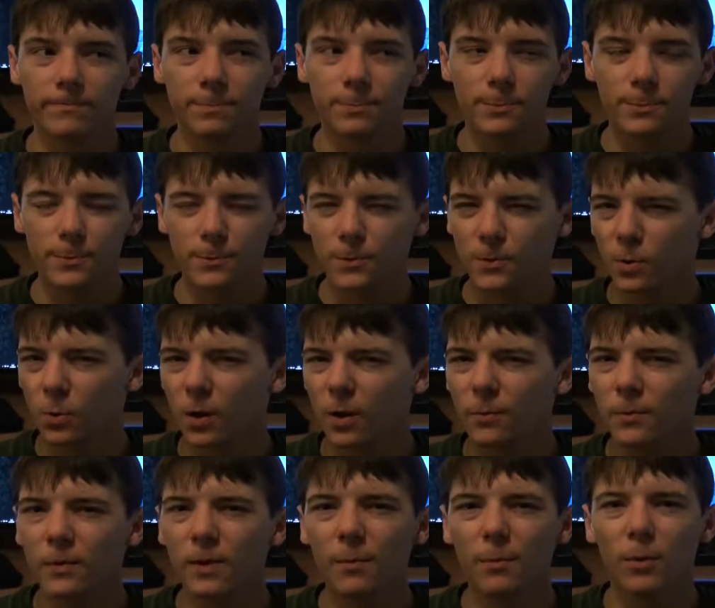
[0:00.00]
sort
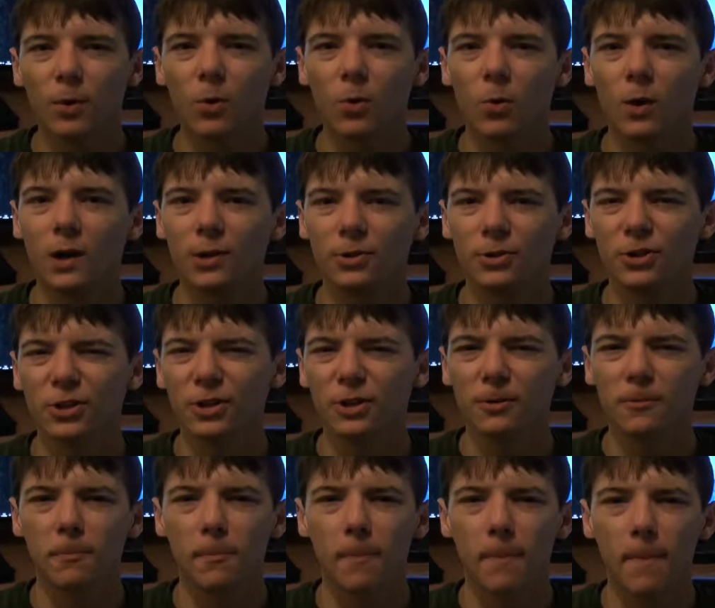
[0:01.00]
of simple
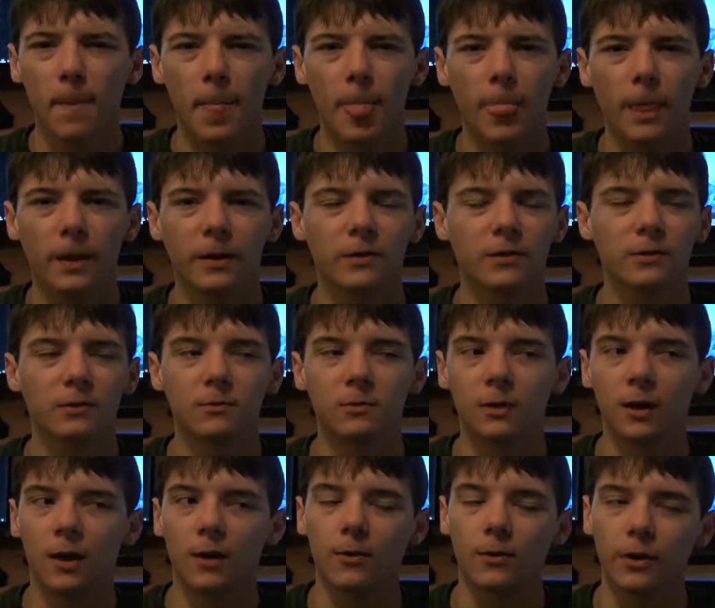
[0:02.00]
question. It's
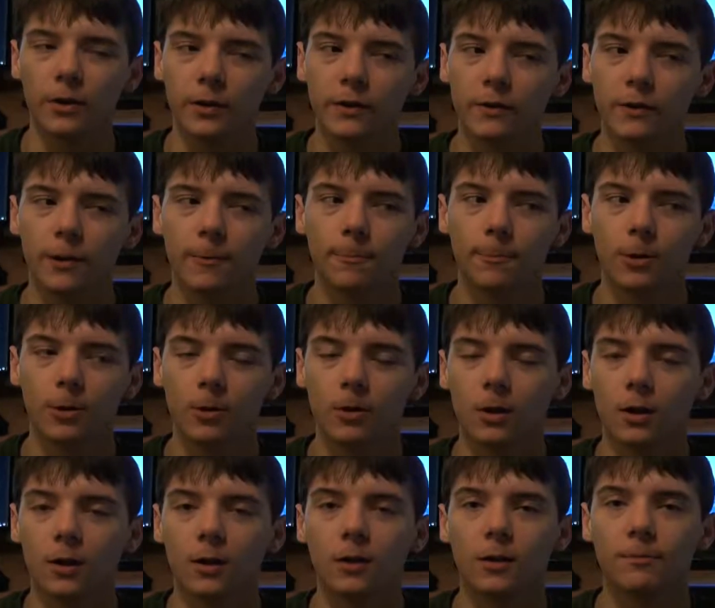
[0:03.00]
not really simple.
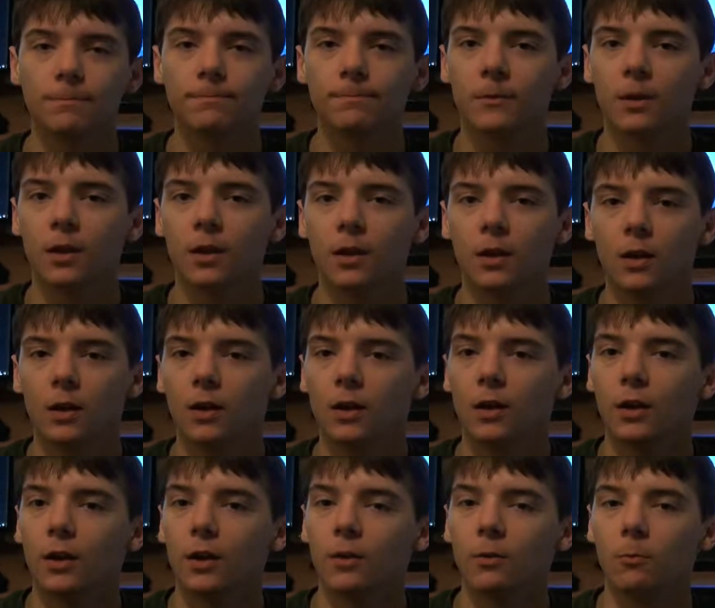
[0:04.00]

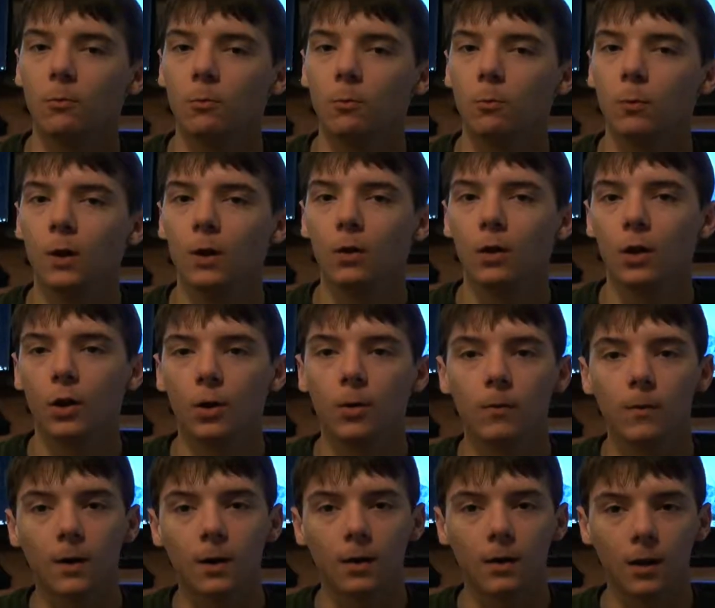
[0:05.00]
Will
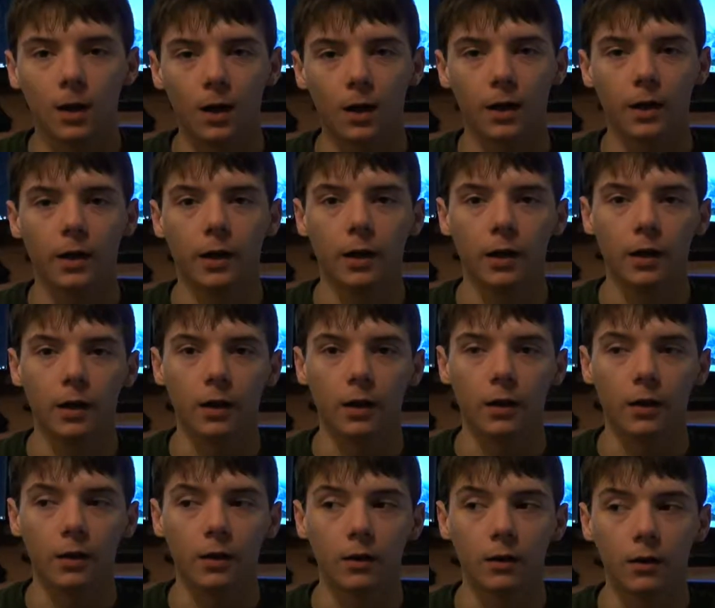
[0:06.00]

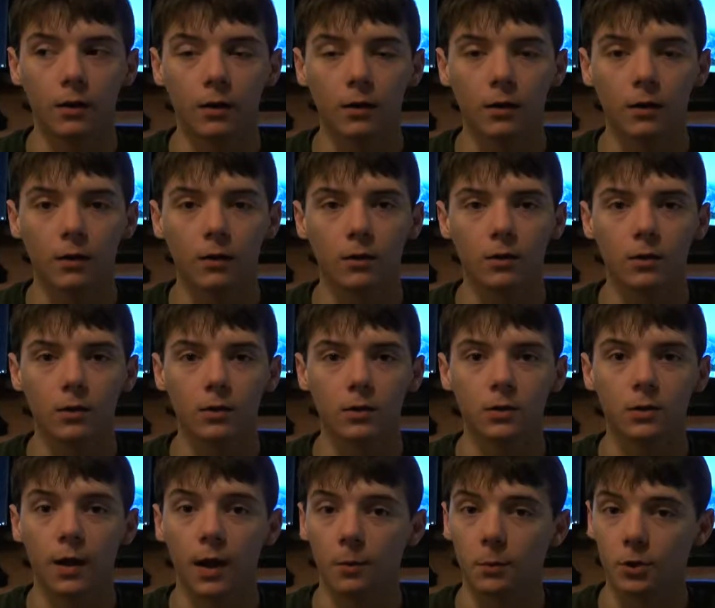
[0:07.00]
overclocking
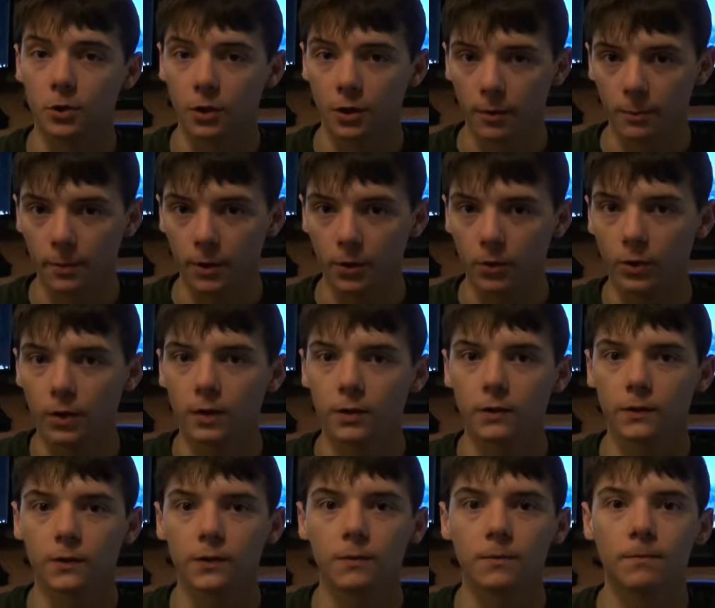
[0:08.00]
damage your
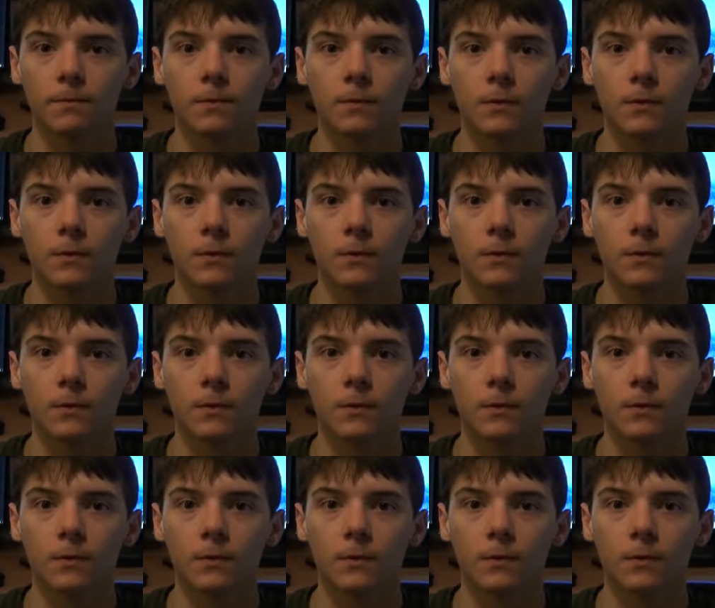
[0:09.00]
components?